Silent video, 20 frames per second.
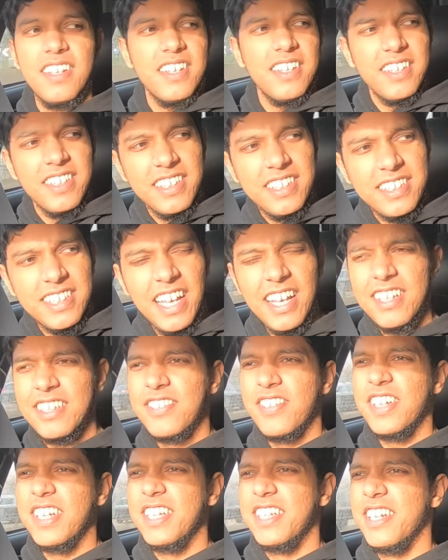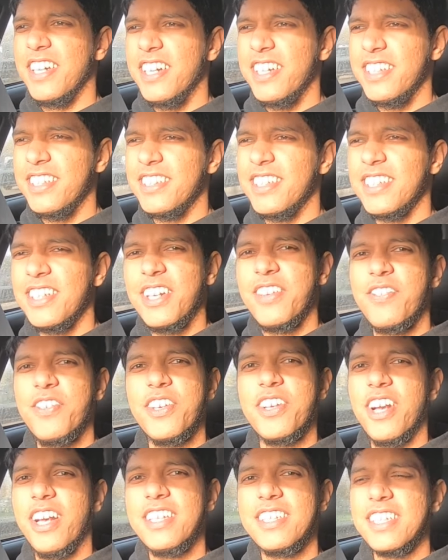It sounds really nice. I don't know if you
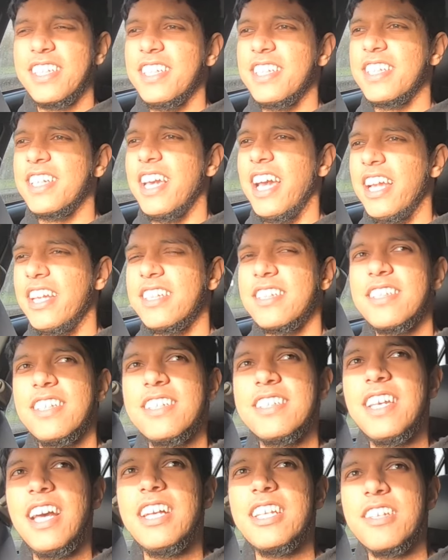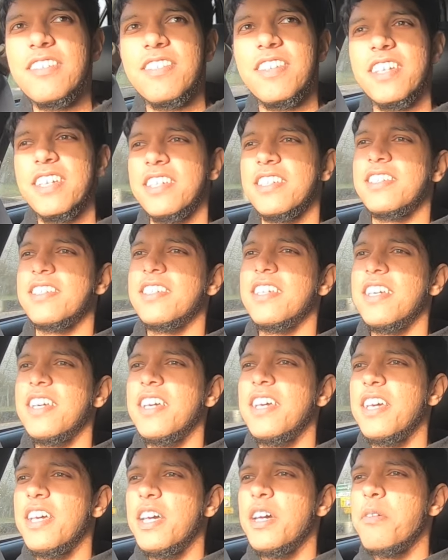guys can catch the sound of this,
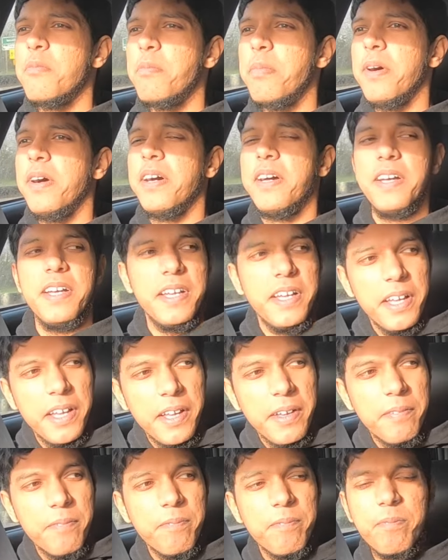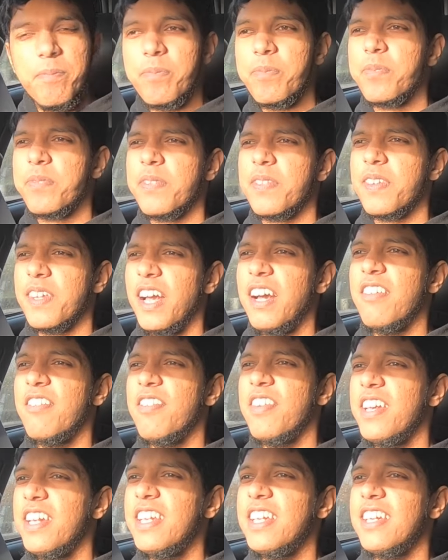but I
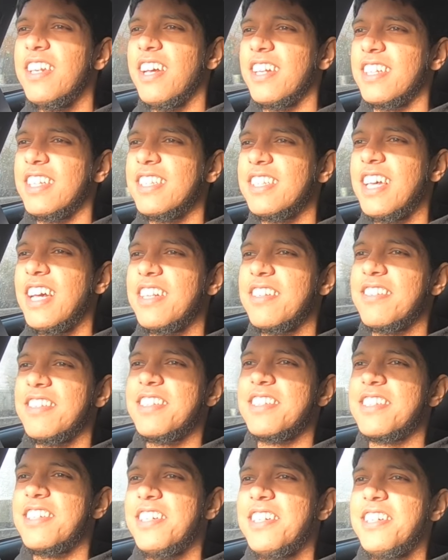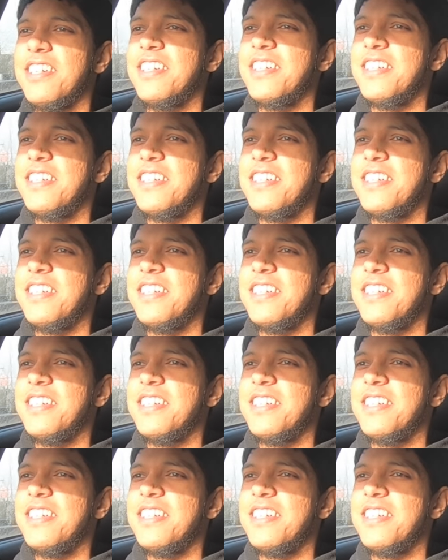really like the sound of this car.